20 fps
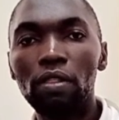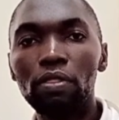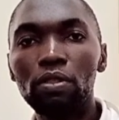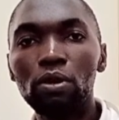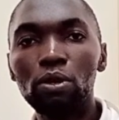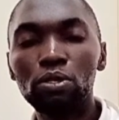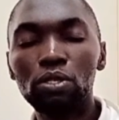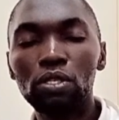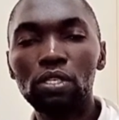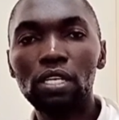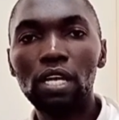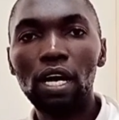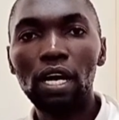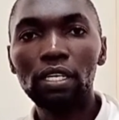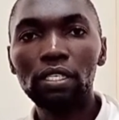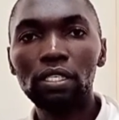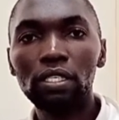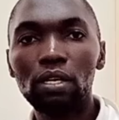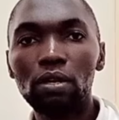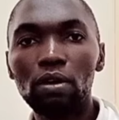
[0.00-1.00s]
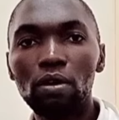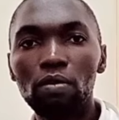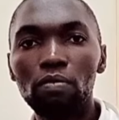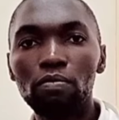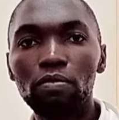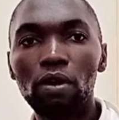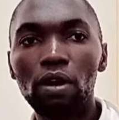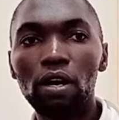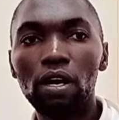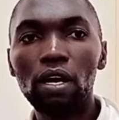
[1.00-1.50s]
those drugs
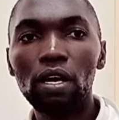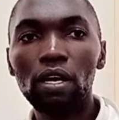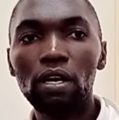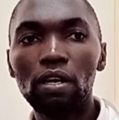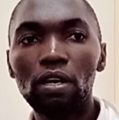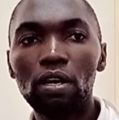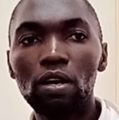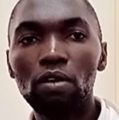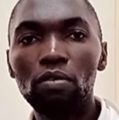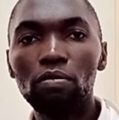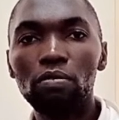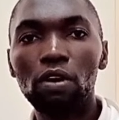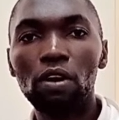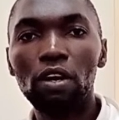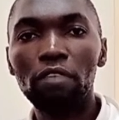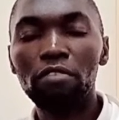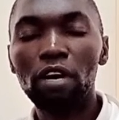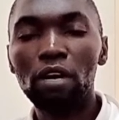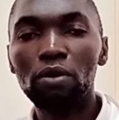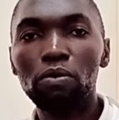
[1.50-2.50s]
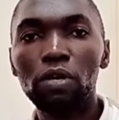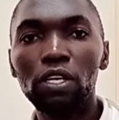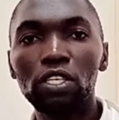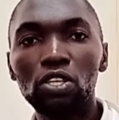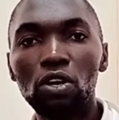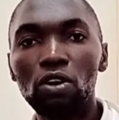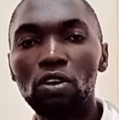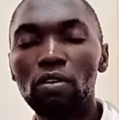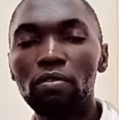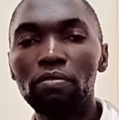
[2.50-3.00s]
for
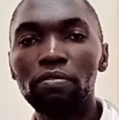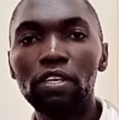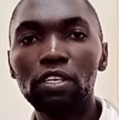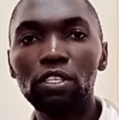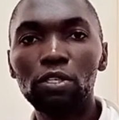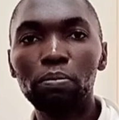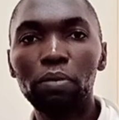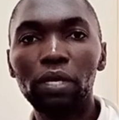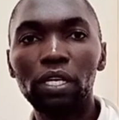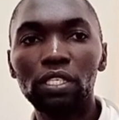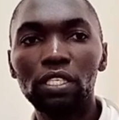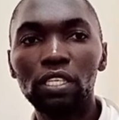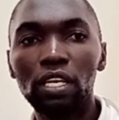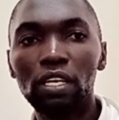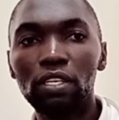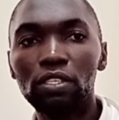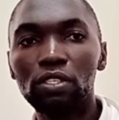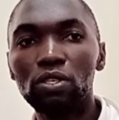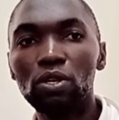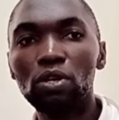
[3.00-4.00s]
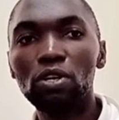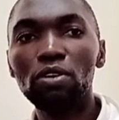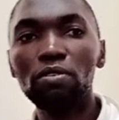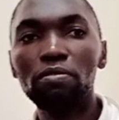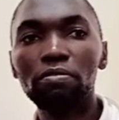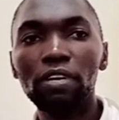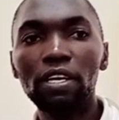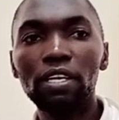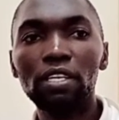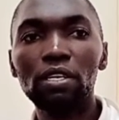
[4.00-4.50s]
evacuation of this patient. So you
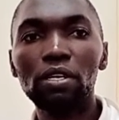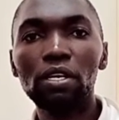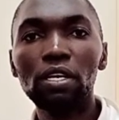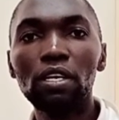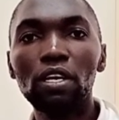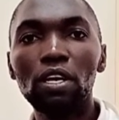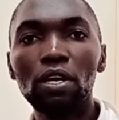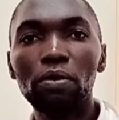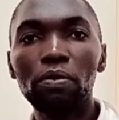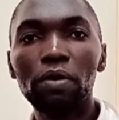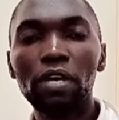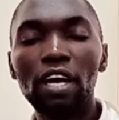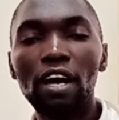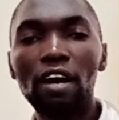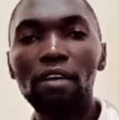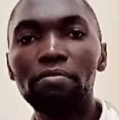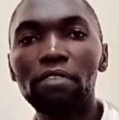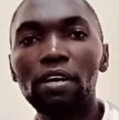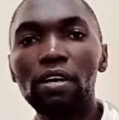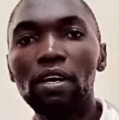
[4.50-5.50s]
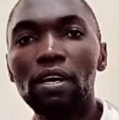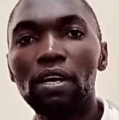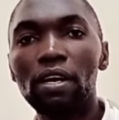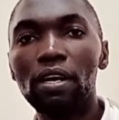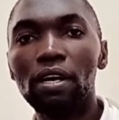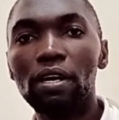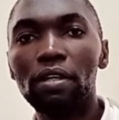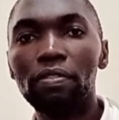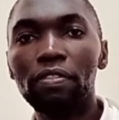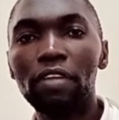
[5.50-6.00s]
find we have
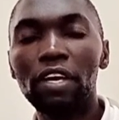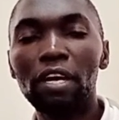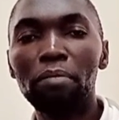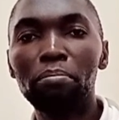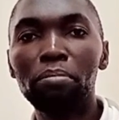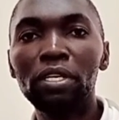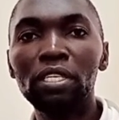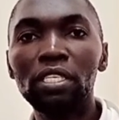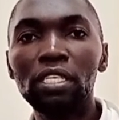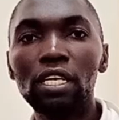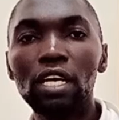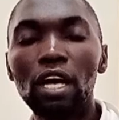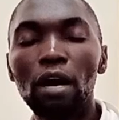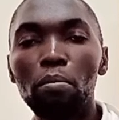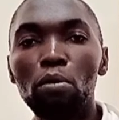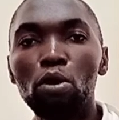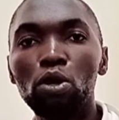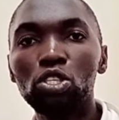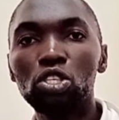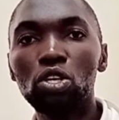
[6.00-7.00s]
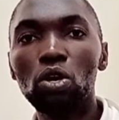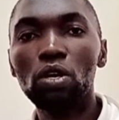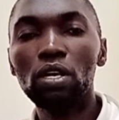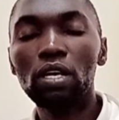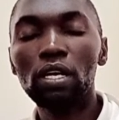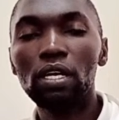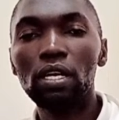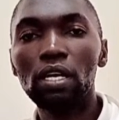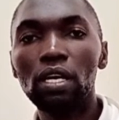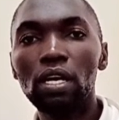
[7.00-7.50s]
therapeutic
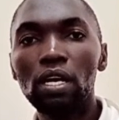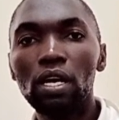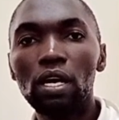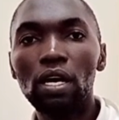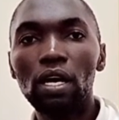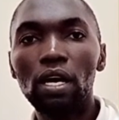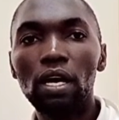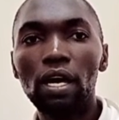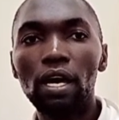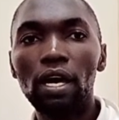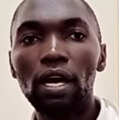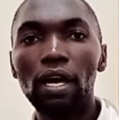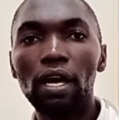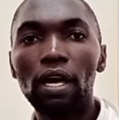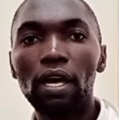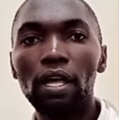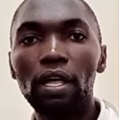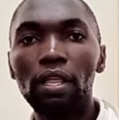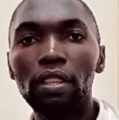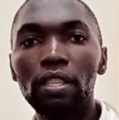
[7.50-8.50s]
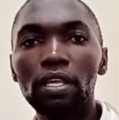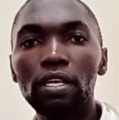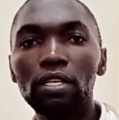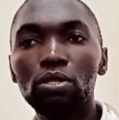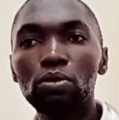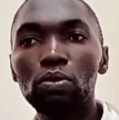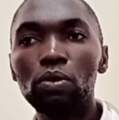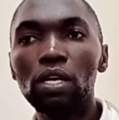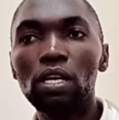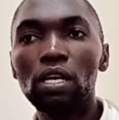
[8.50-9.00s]
abortion.
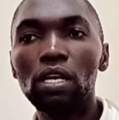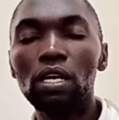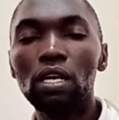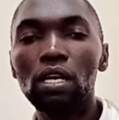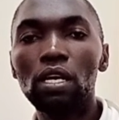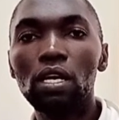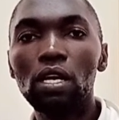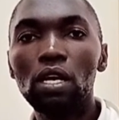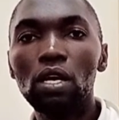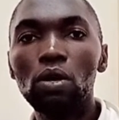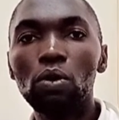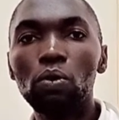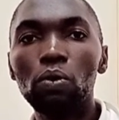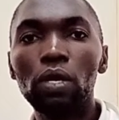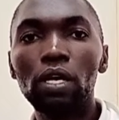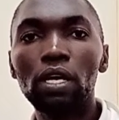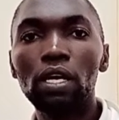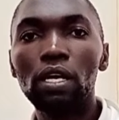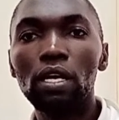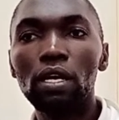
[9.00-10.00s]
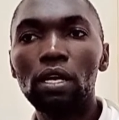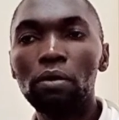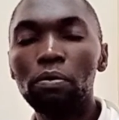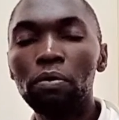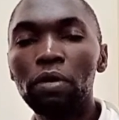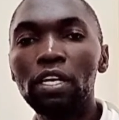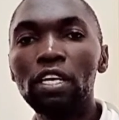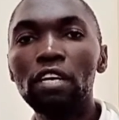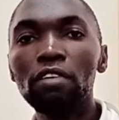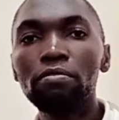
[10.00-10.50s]
This we
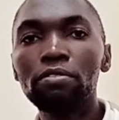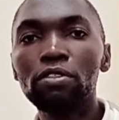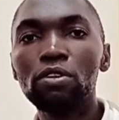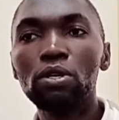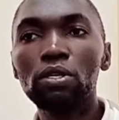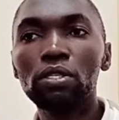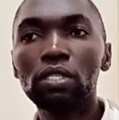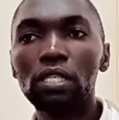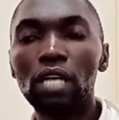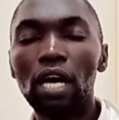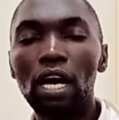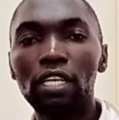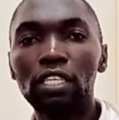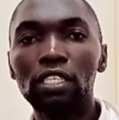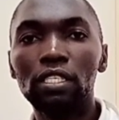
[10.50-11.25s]
give those